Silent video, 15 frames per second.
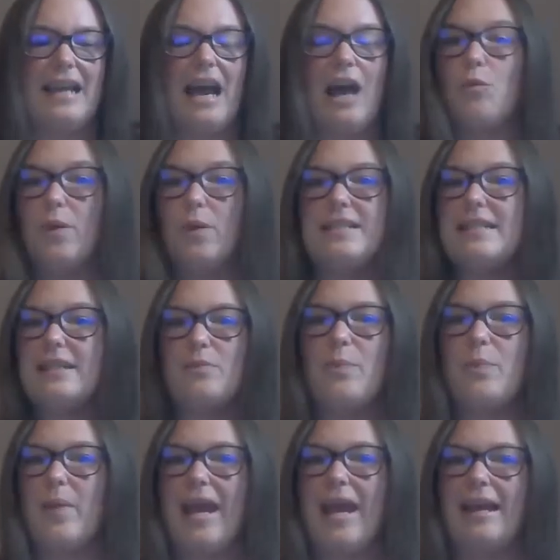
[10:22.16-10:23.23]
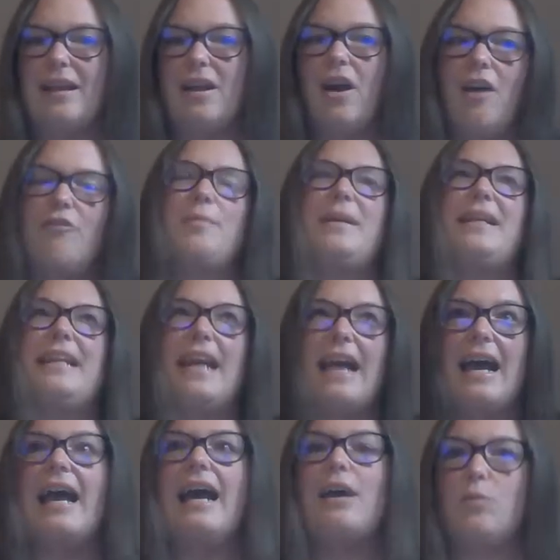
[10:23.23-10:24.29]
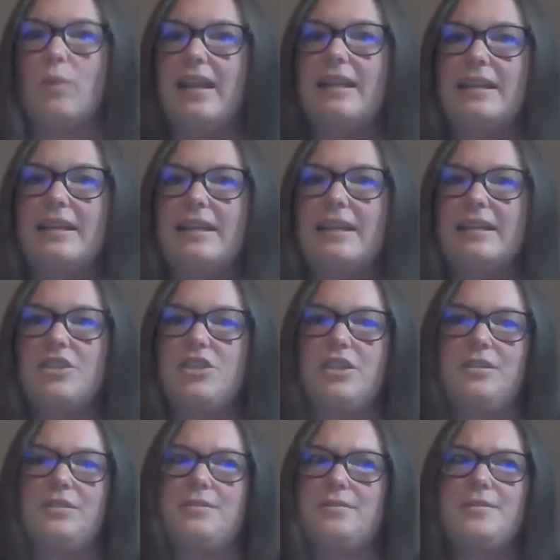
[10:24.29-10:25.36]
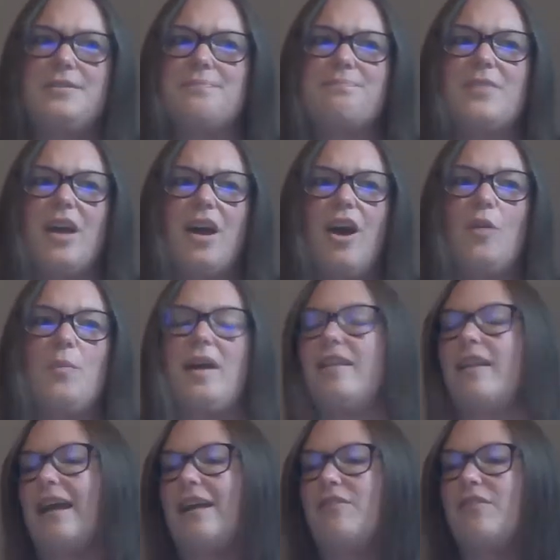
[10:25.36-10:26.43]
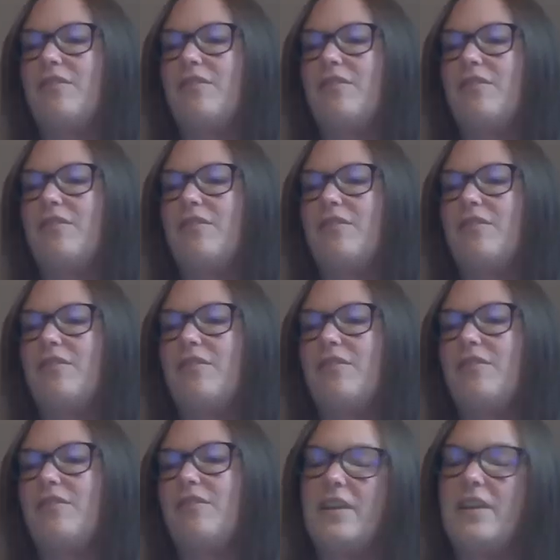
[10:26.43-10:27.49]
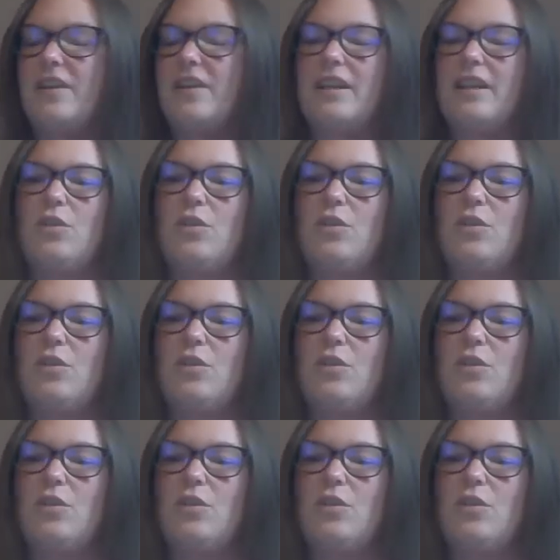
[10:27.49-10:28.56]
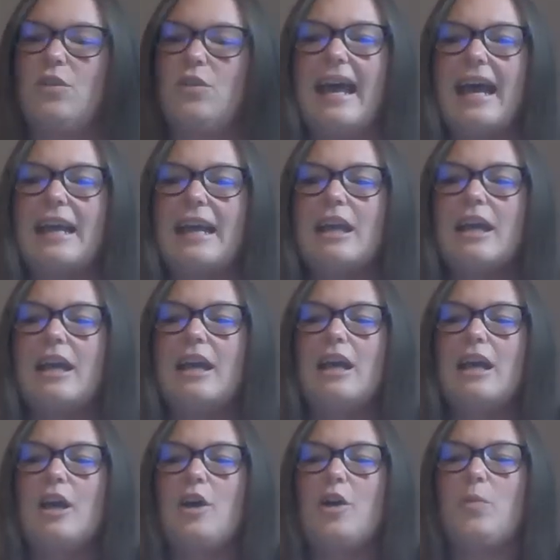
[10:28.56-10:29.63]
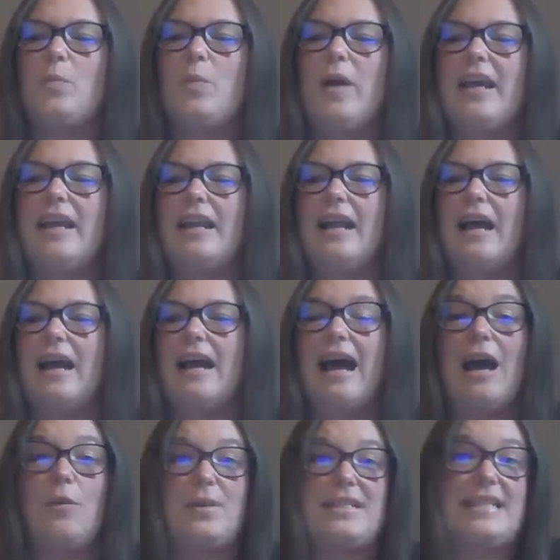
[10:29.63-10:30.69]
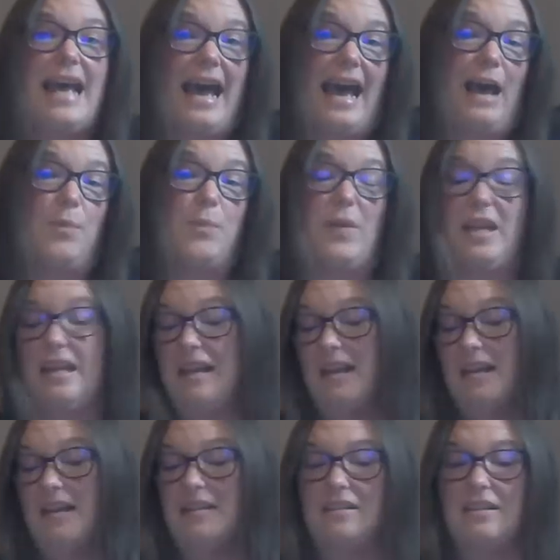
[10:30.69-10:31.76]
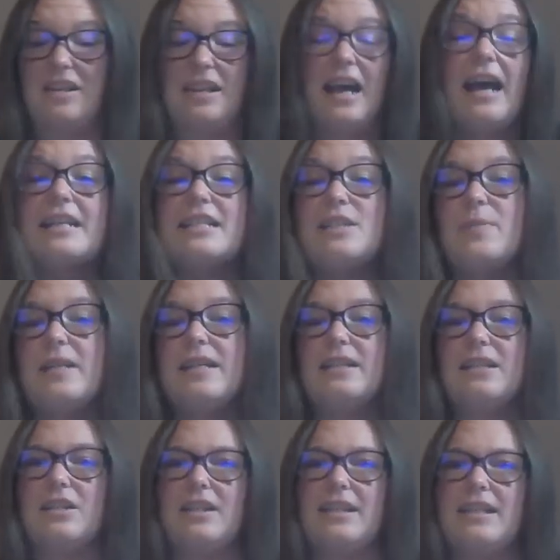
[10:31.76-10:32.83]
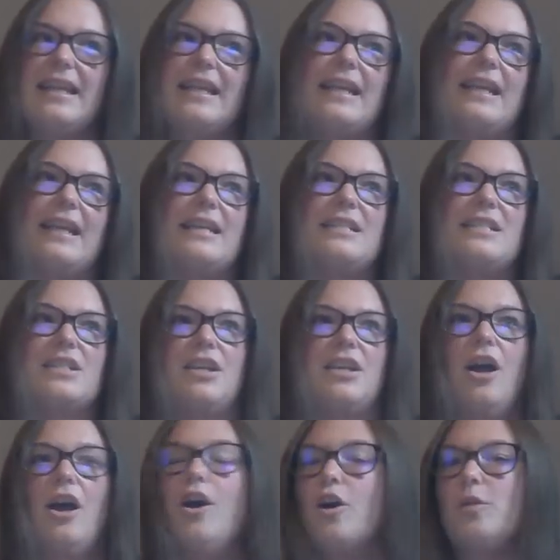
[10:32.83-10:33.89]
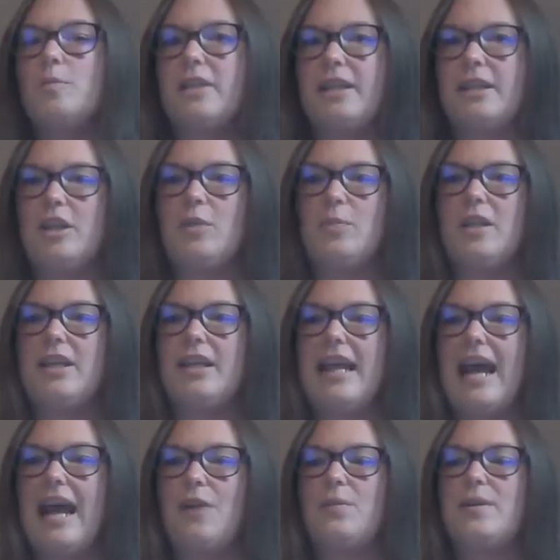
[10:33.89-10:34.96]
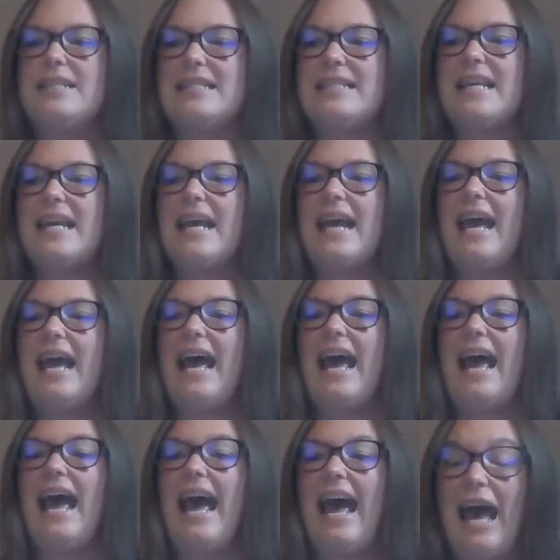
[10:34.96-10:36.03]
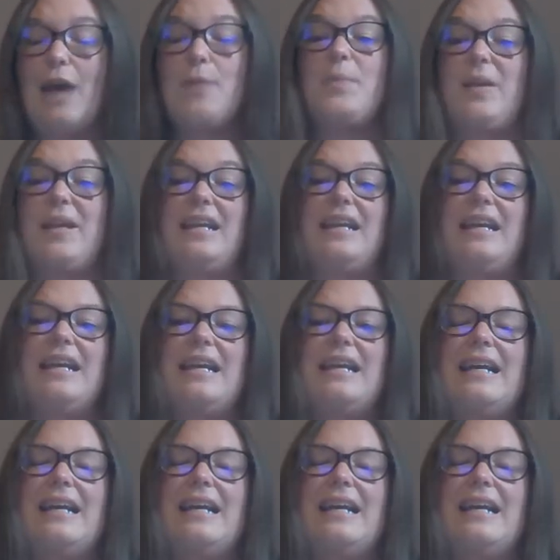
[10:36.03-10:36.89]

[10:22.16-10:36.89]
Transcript: I wasn't bad off. I mean, yeah, I had weight issues all my life. I wasn't feeling well and stuff like that, but I was happy. Good husband, good kids, good home, good community. I was happy,